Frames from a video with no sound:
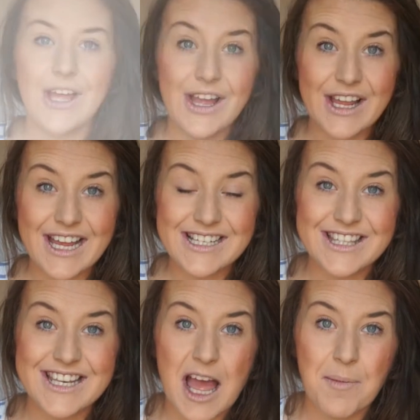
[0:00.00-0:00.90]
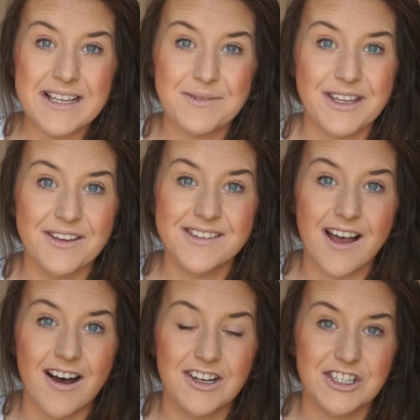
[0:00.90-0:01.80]
Okay, so the nappies we use
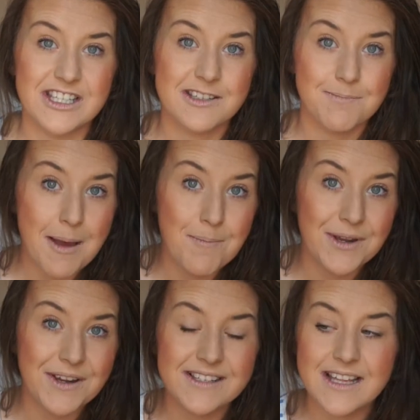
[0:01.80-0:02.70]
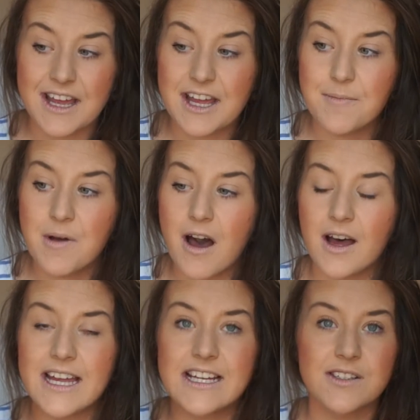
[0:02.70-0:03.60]
are just Pampers.
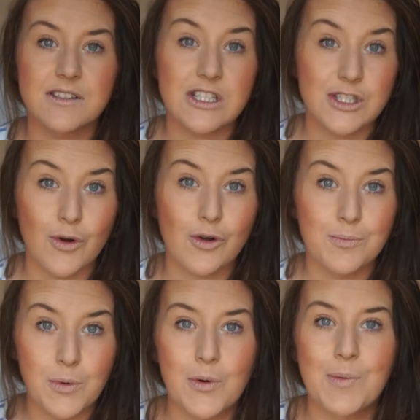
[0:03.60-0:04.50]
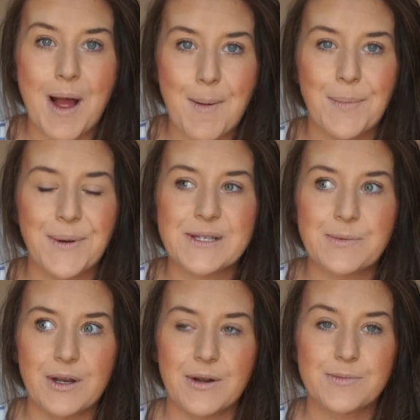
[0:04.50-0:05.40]
I stock bought Pampers
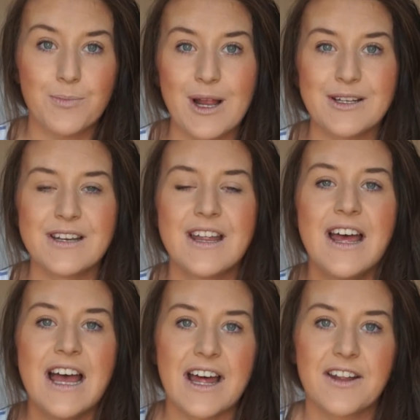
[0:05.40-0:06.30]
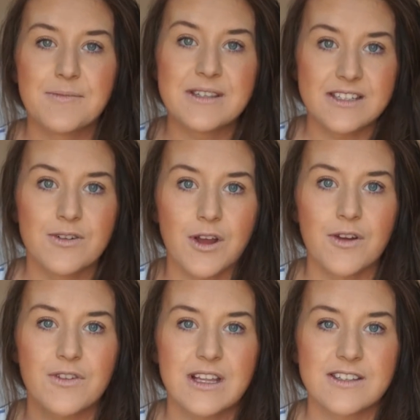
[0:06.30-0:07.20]
when I was pregnant and I'm still
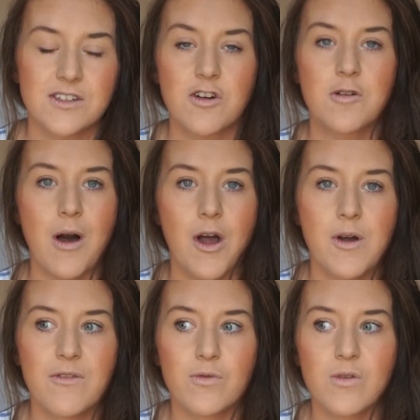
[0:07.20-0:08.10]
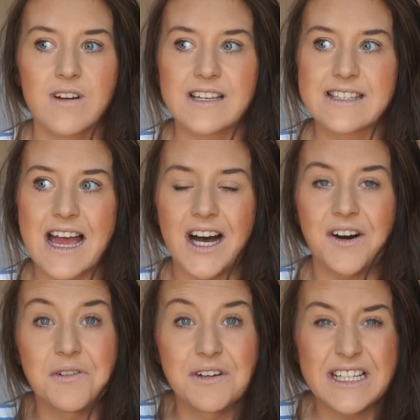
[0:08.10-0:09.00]
going through that stockpile, and Rory is now